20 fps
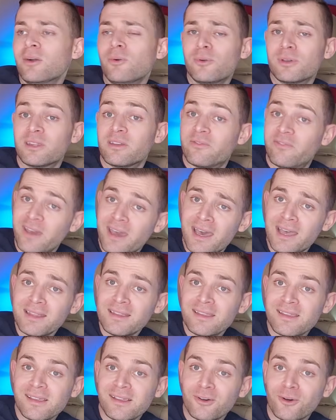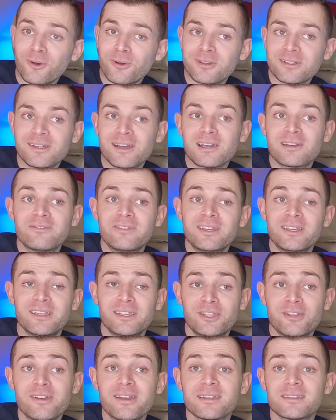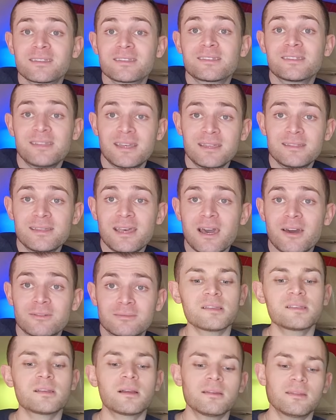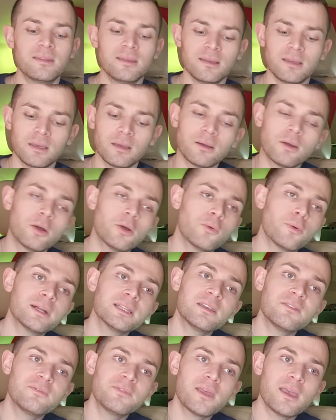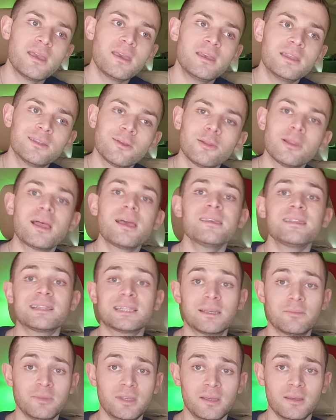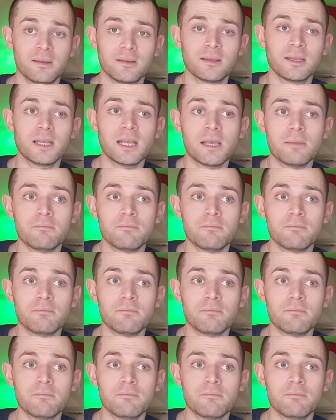With a van or an R V, you're gonna stand out. I start thinking, oh, what if they don't like that I'm here?